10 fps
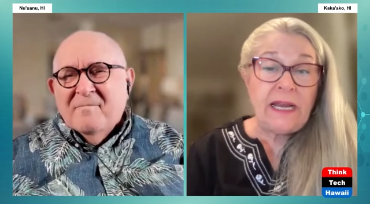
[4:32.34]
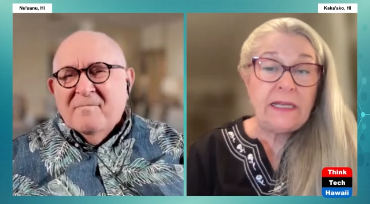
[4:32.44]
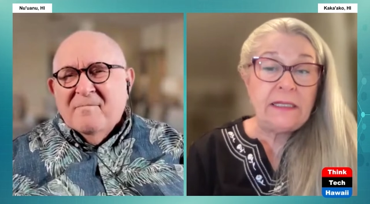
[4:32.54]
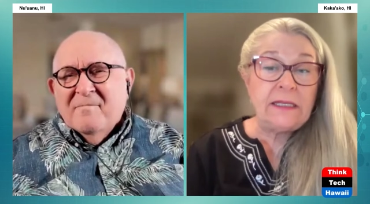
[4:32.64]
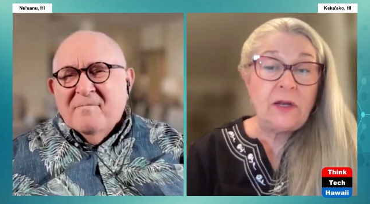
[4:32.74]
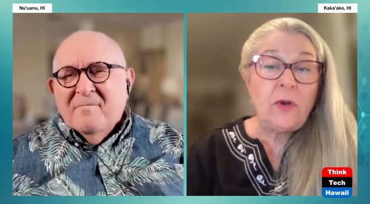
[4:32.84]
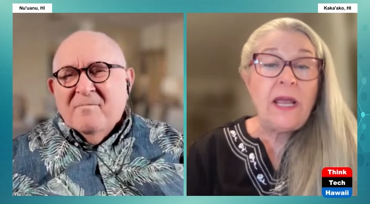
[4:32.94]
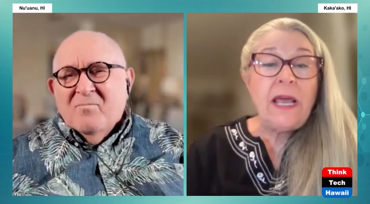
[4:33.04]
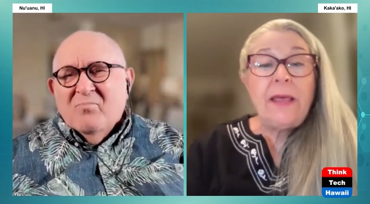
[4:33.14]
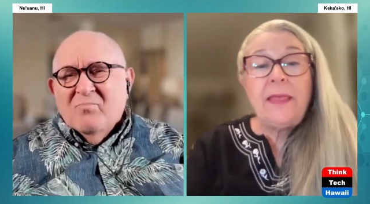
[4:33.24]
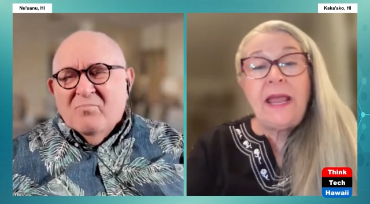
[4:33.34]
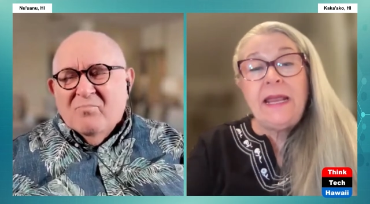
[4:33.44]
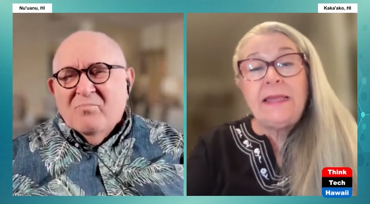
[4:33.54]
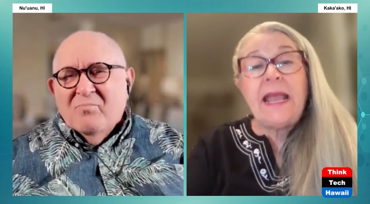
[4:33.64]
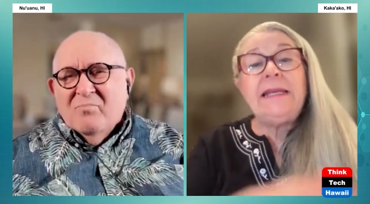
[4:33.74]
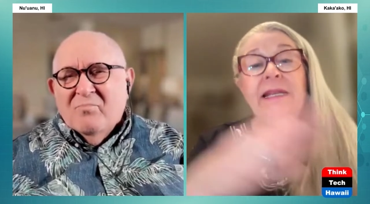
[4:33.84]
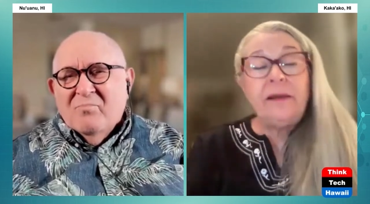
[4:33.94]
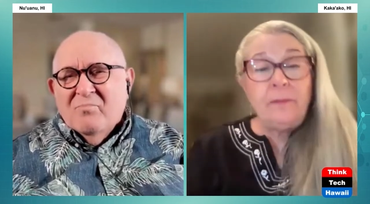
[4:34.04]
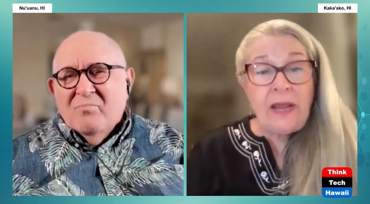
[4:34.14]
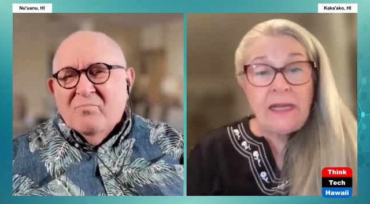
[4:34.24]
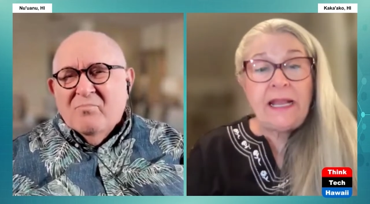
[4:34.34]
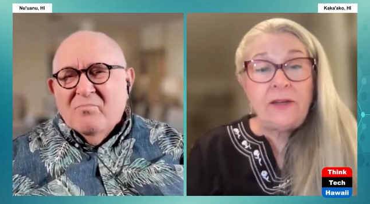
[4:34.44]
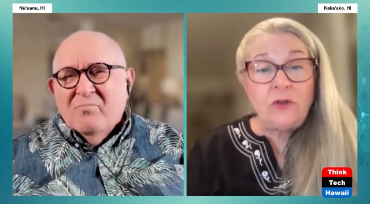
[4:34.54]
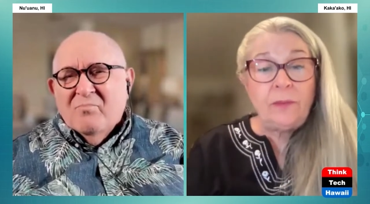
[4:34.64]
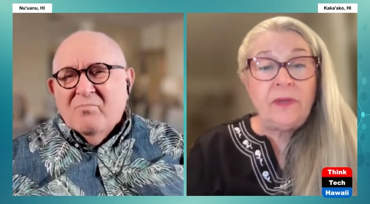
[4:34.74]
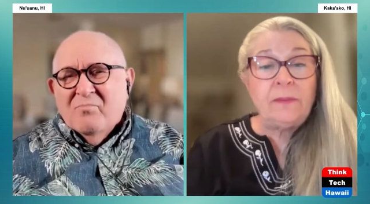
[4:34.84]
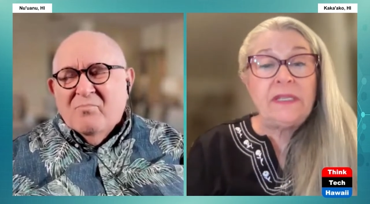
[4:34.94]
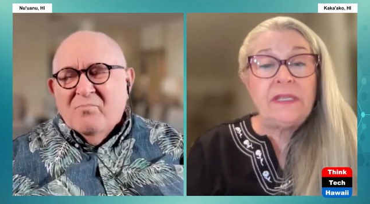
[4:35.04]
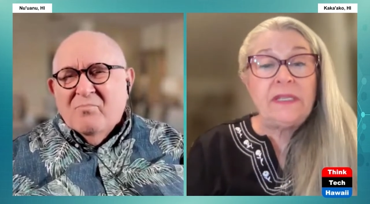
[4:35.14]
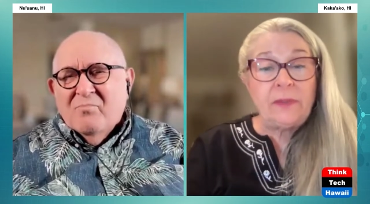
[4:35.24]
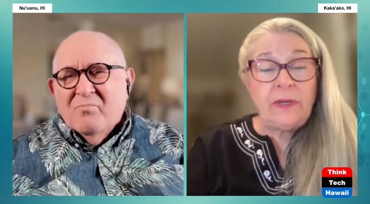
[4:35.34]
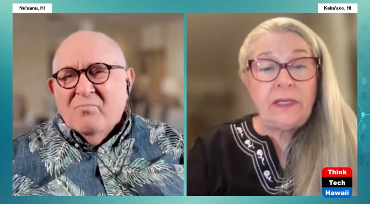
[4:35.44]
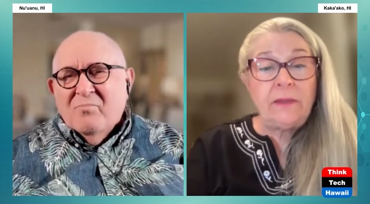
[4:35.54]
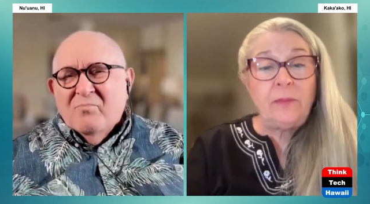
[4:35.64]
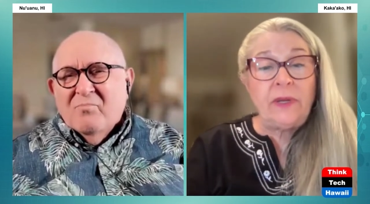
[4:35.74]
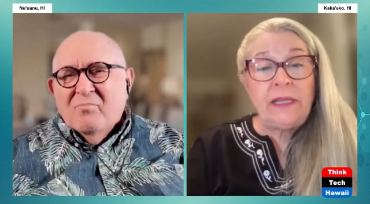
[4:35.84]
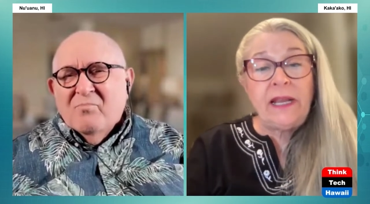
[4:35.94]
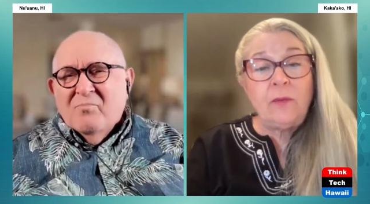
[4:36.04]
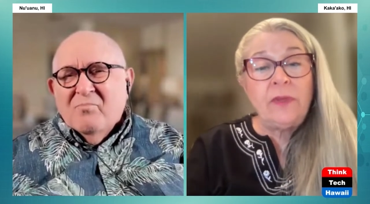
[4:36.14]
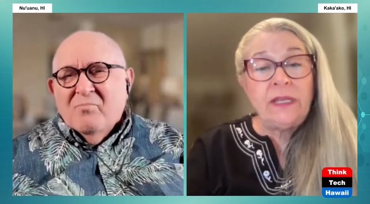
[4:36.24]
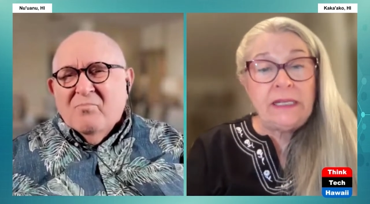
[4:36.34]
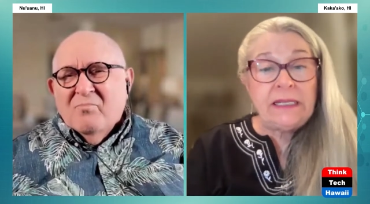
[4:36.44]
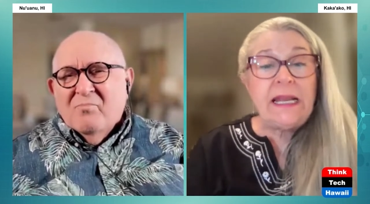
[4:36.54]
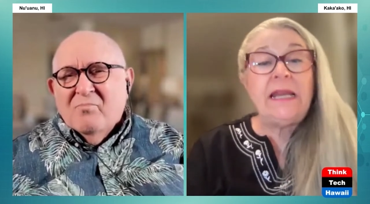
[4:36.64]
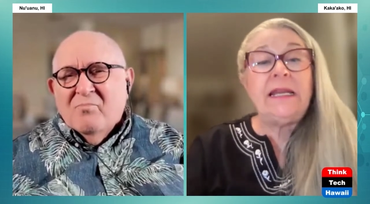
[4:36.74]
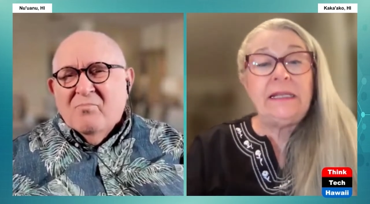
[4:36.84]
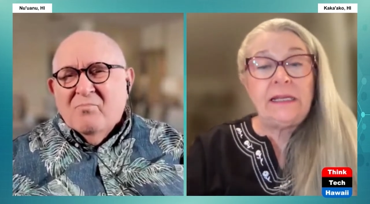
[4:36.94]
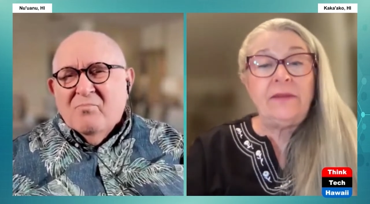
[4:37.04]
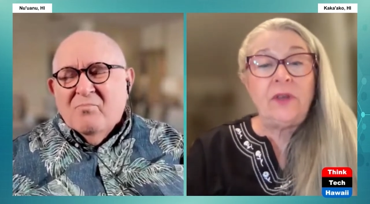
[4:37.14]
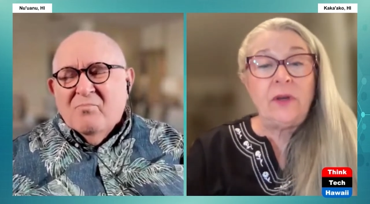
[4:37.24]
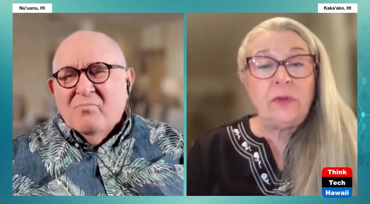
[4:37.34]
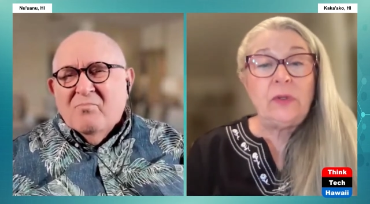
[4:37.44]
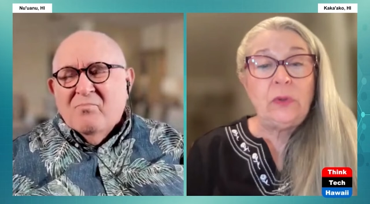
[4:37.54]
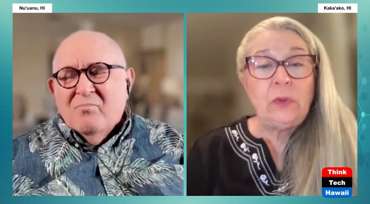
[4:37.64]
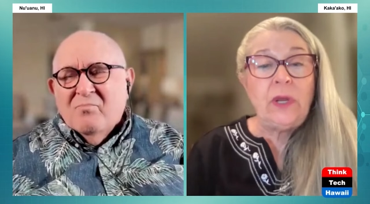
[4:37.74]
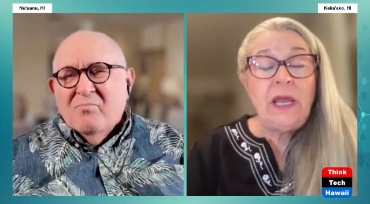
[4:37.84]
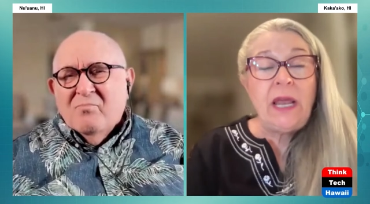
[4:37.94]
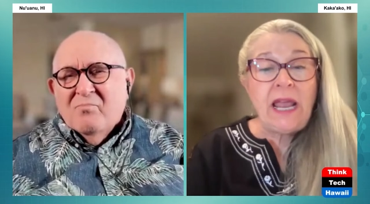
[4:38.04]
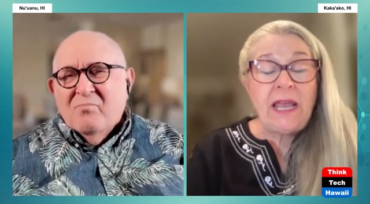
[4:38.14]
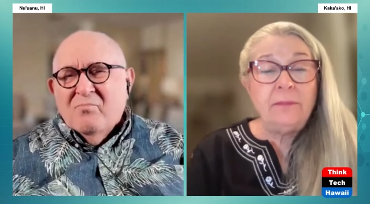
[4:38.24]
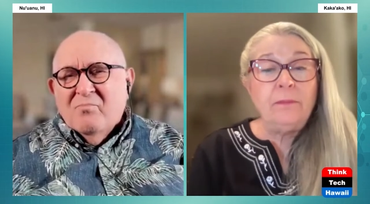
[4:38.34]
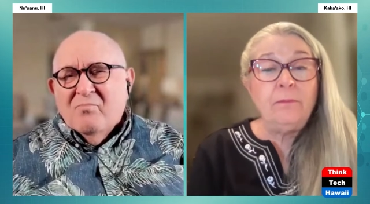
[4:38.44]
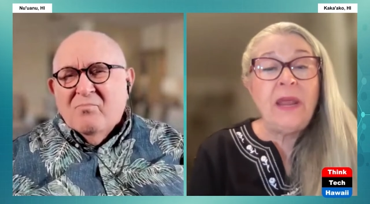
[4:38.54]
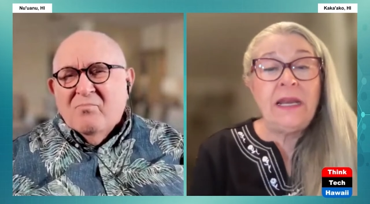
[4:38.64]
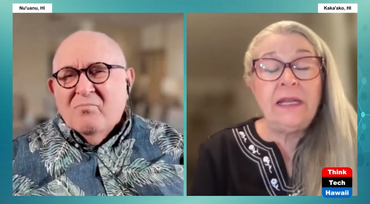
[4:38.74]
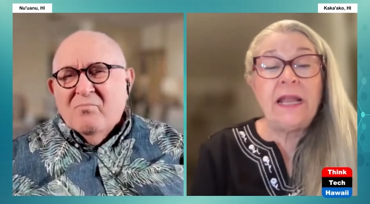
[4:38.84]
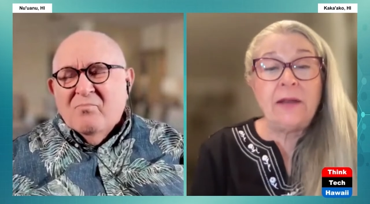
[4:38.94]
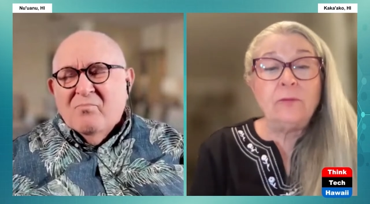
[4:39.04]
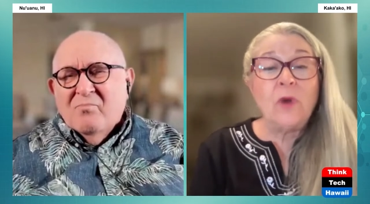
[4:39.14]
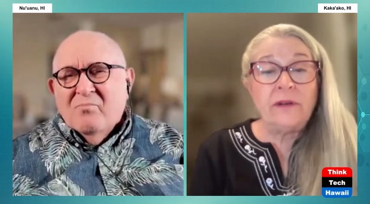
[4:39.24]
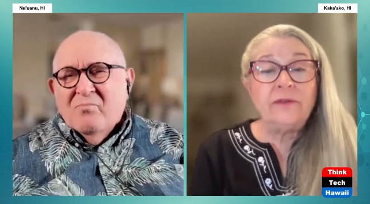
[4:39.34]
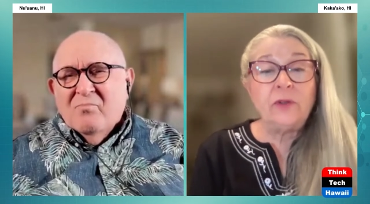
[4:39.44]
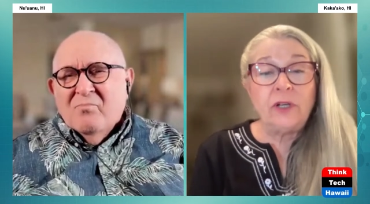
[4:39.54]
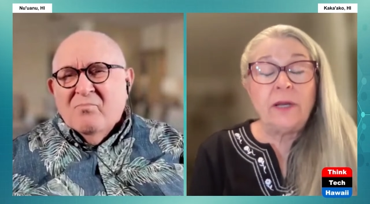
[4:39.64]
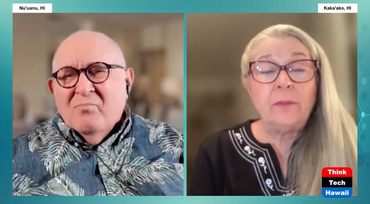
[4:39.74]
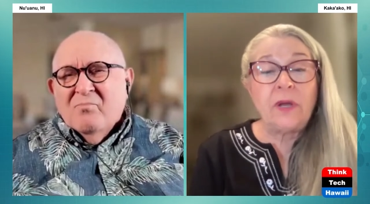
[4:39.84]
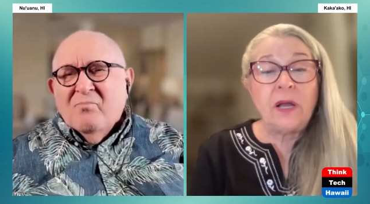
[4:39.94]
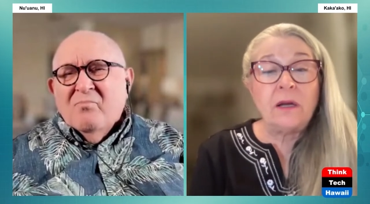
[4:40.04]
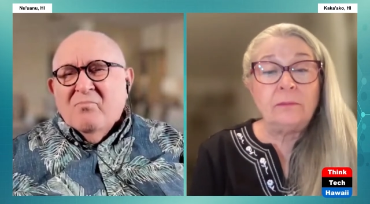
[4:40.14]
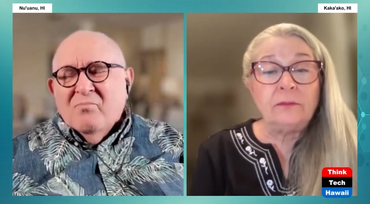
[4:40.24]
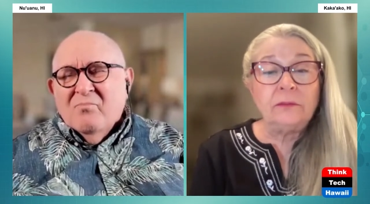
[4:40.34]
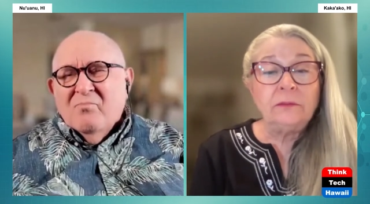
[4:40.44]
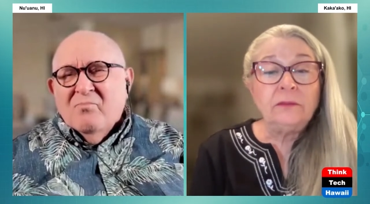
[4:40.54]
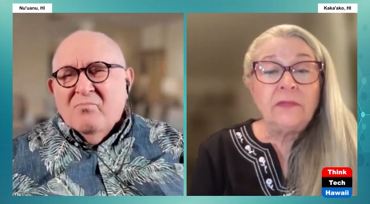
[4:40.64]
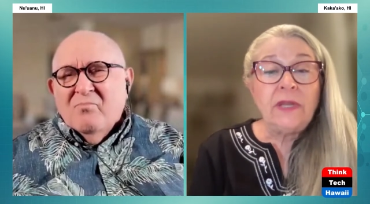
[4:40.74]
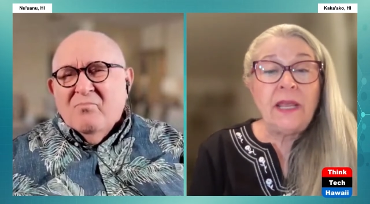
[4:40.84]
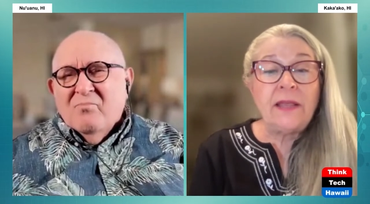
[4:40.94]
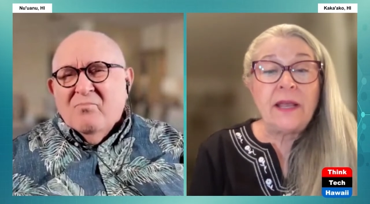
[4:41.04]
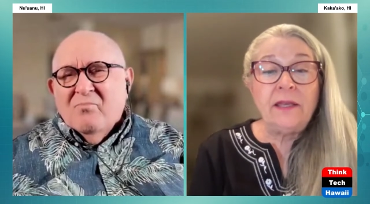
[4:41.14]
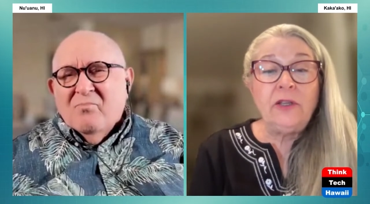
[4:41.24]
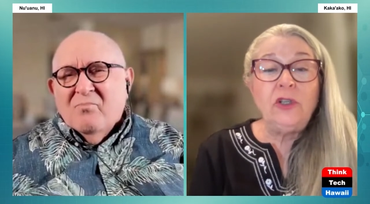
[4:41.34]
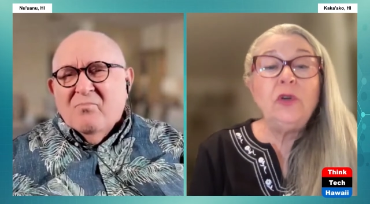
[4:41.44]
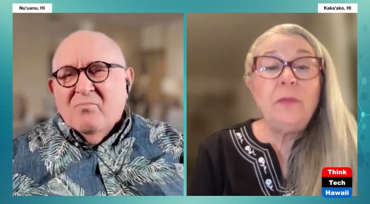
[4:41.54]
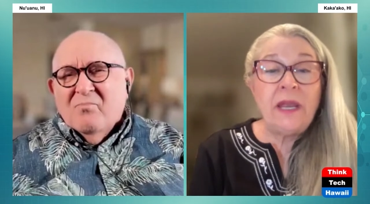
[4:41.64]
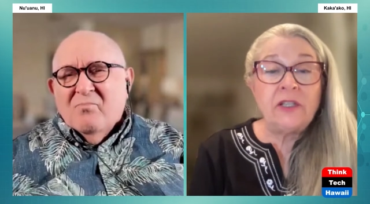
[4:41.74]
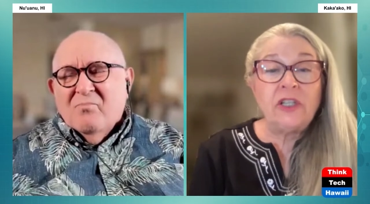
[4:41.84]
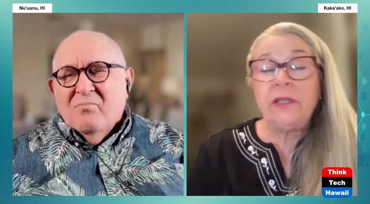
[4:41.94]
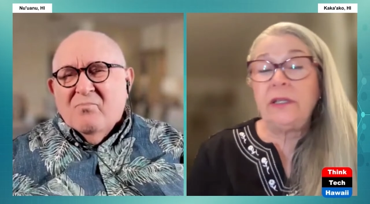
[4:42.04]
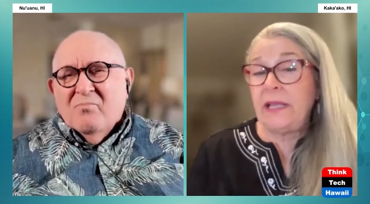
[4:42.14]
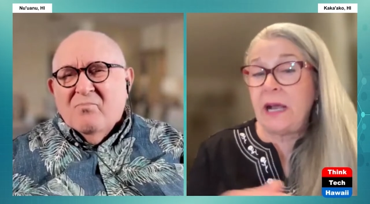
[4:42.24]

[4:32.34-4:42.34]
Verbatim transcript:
Speaker 1: land. So they they didn't make that trip themselves, but but they were the descendants of those who had made that rough trip. Um, And I think you mentioned